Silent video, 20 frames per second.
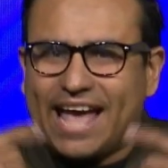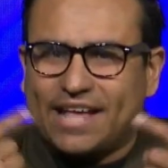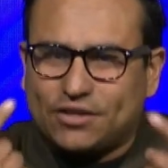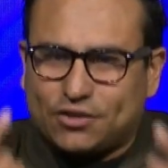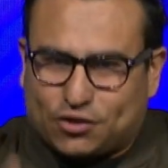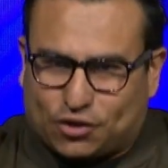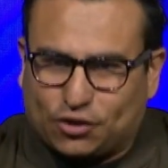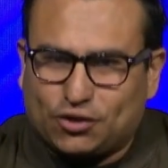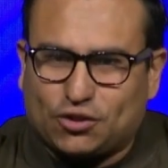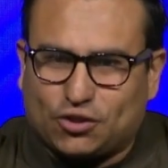
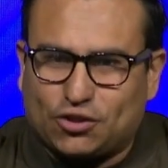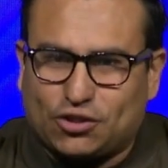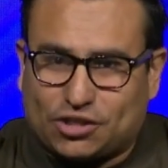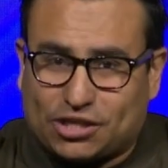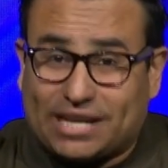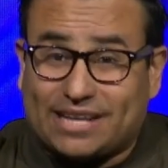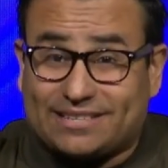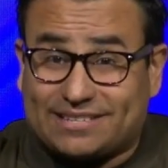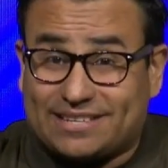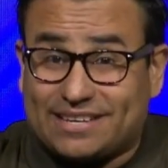answered to
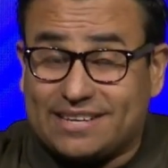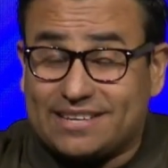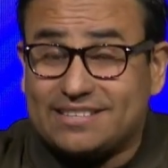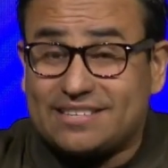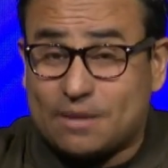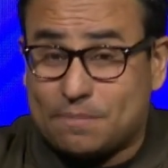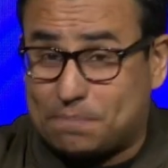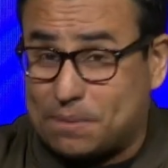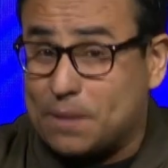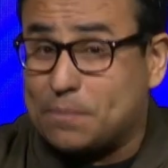
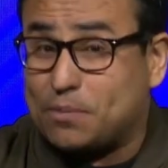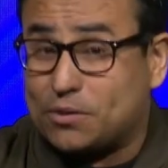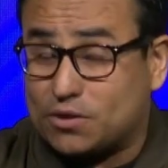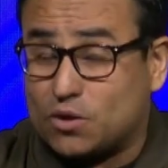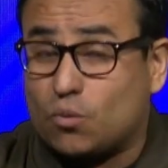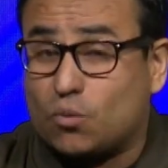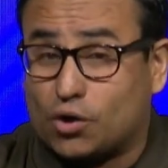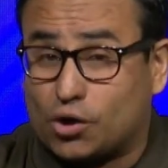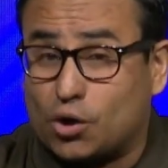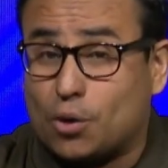Jesus, the people
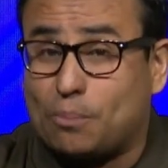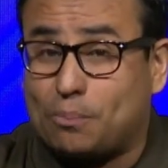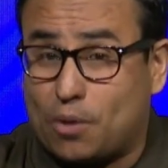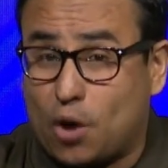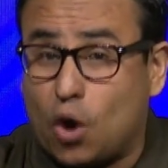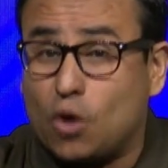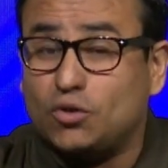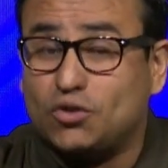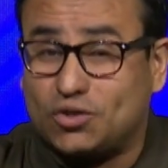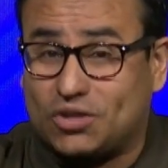that were
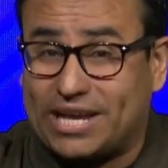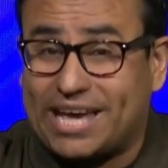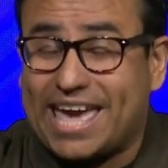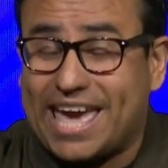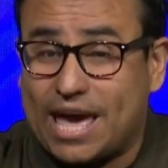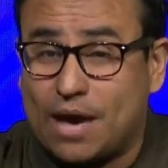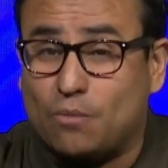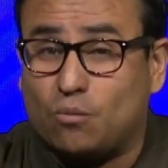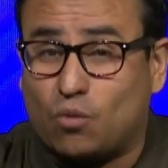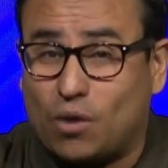opposing
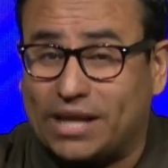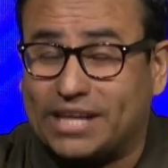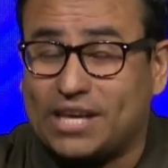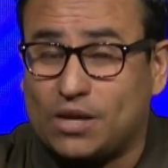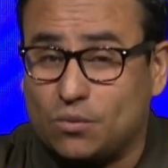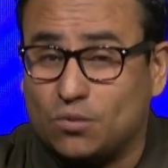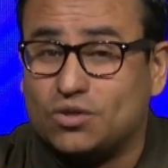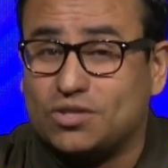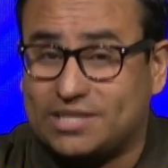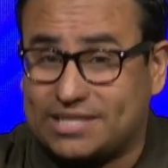him while
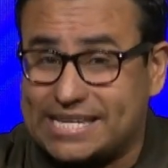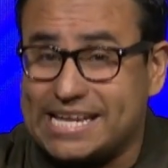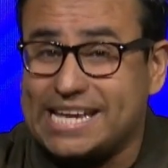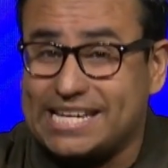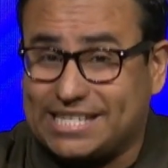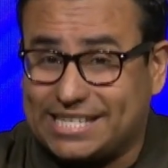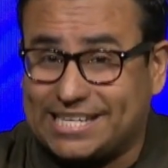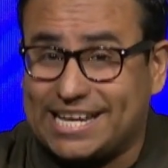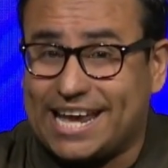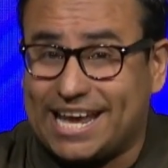he was
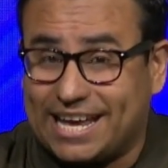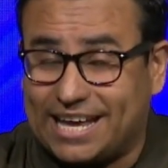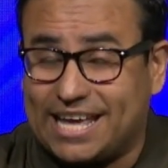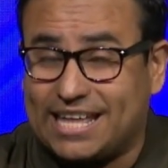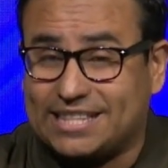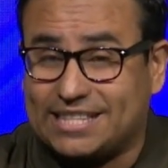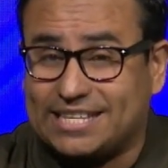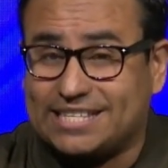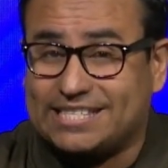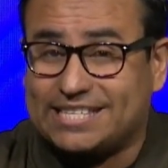teaching
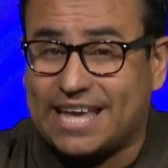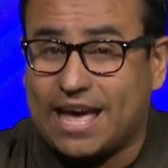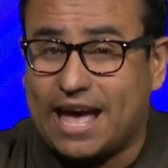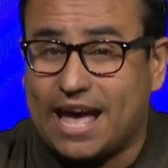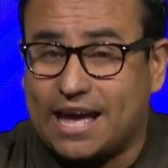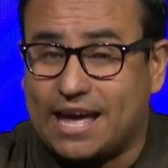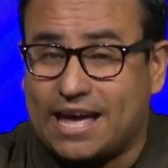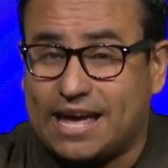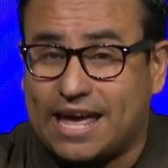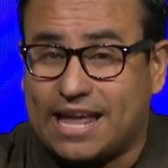
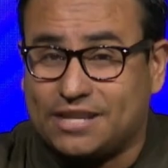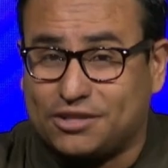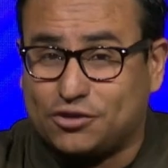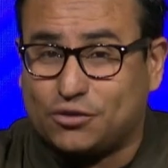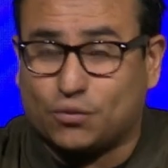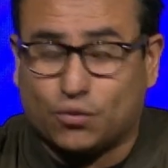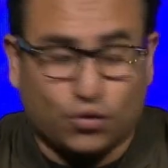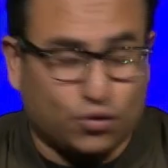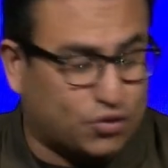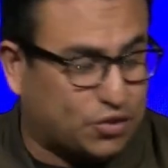in
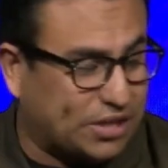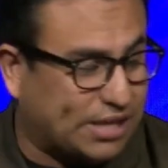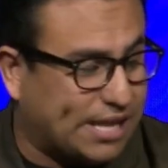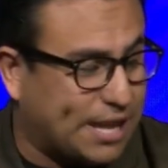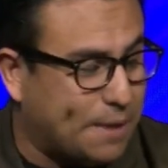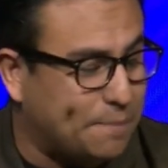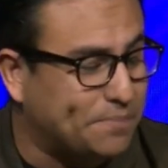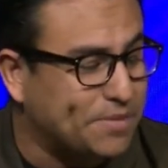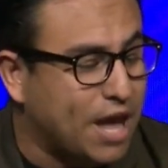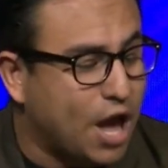
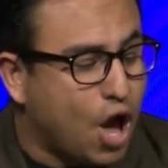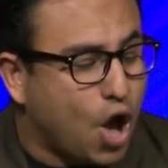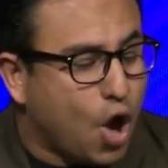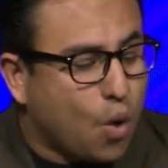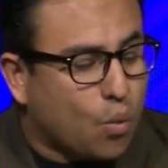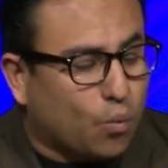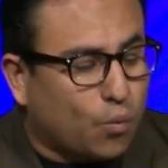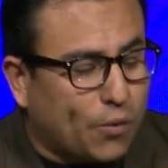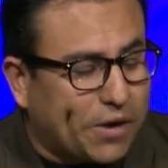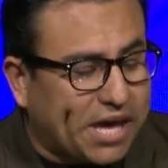Jerusalem,
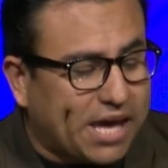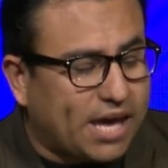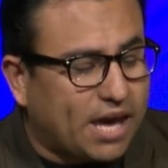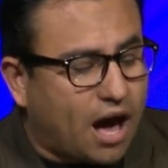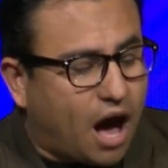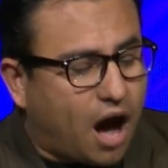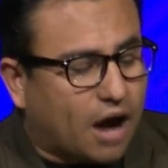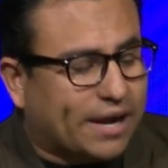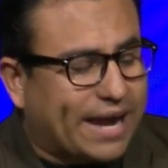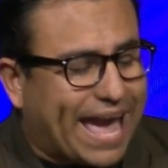
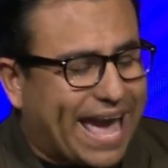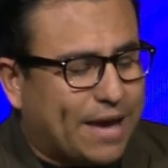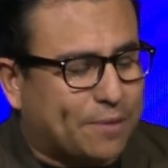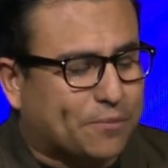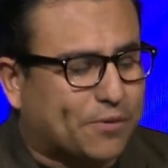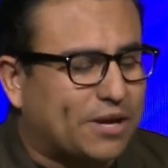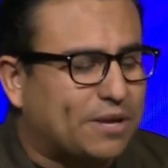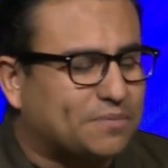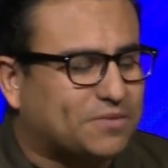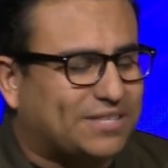"We are
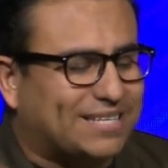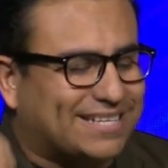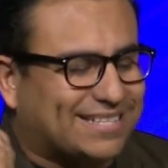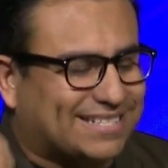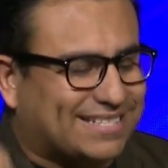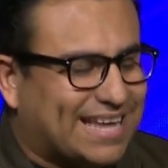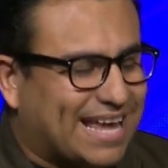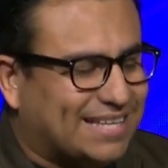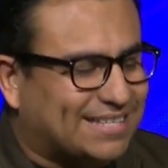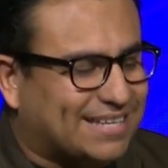Abraham's
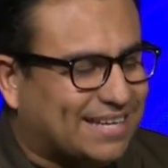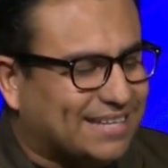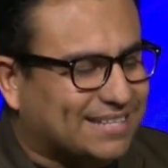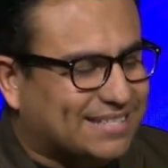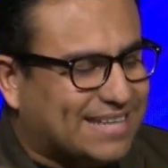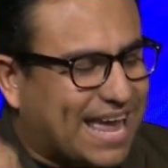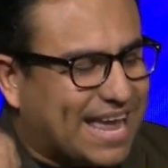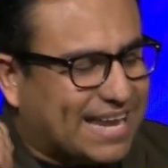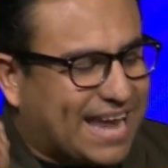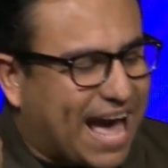
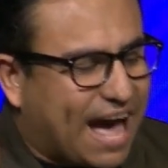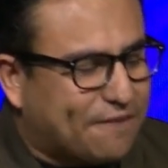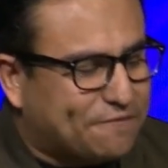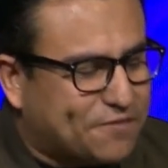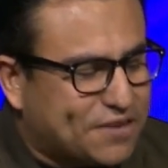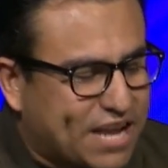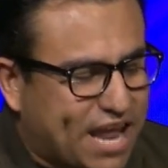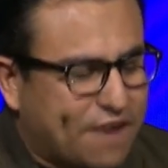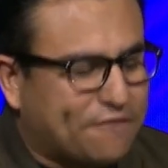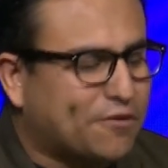descendants and
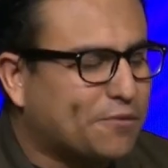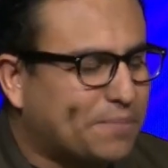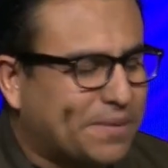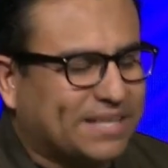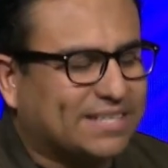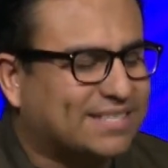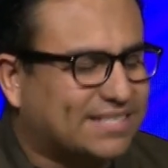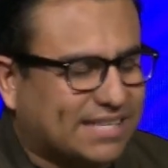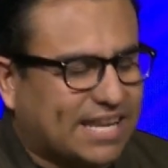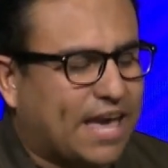have never
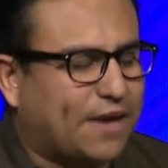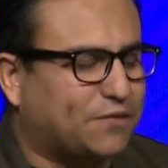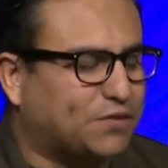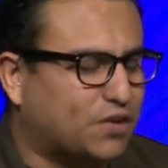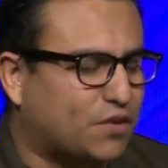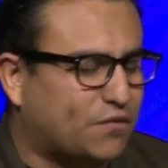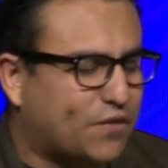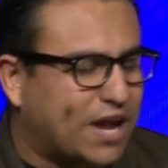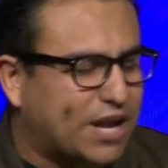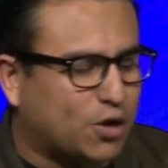been
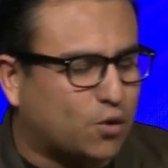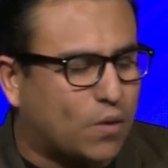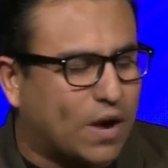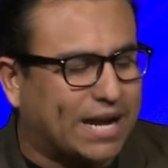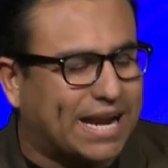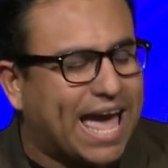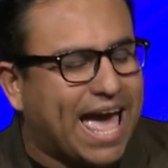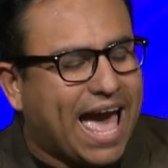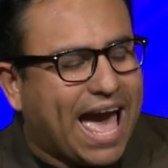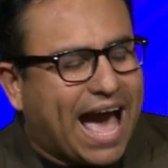slaves of
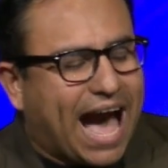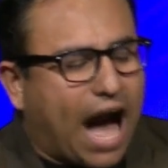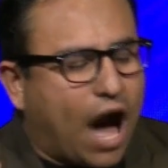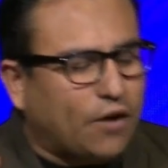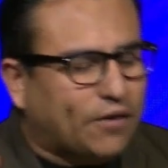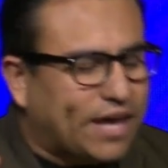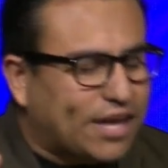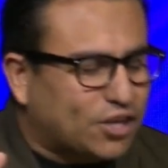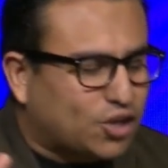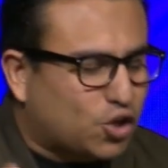anyone.
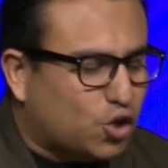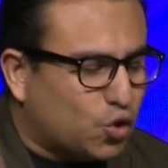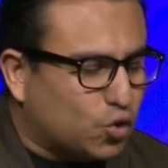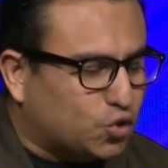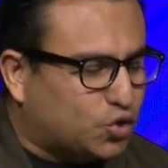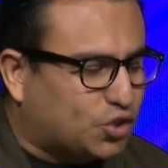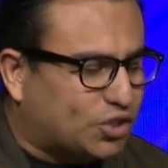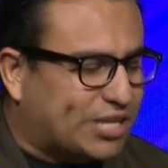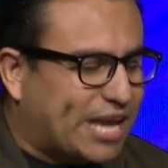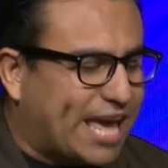How can
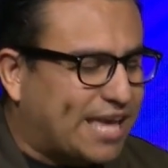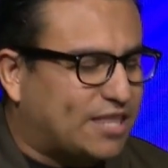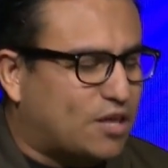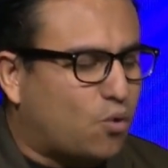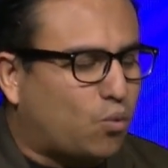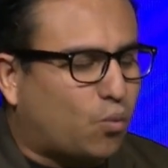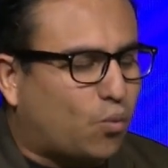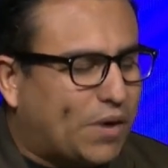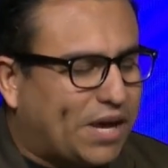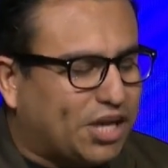you say
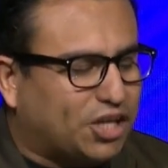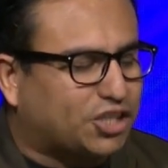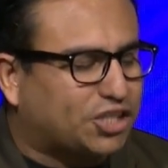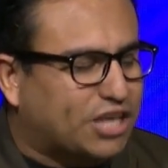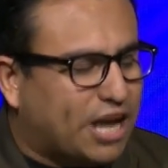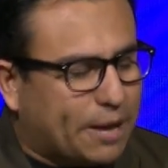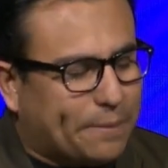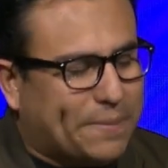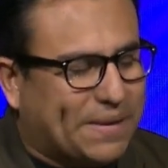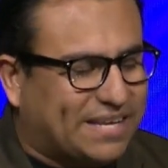that we
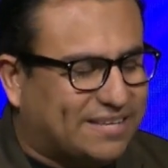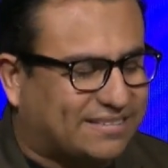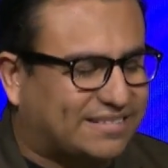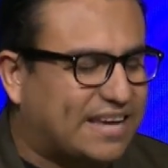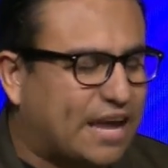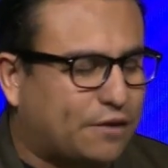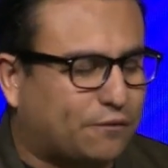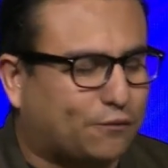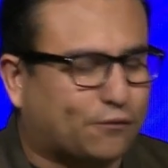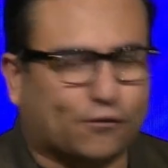shall be
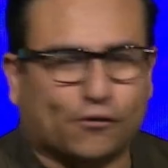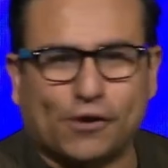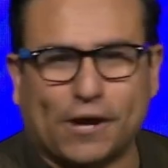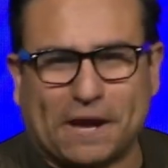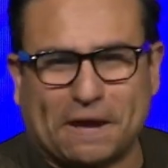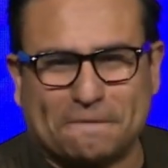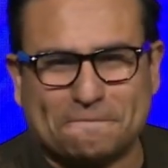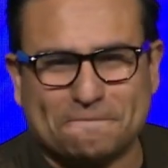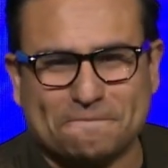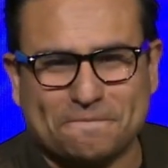set
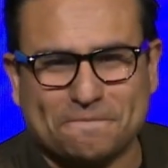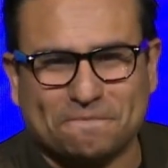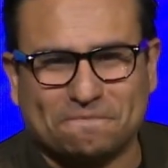free?"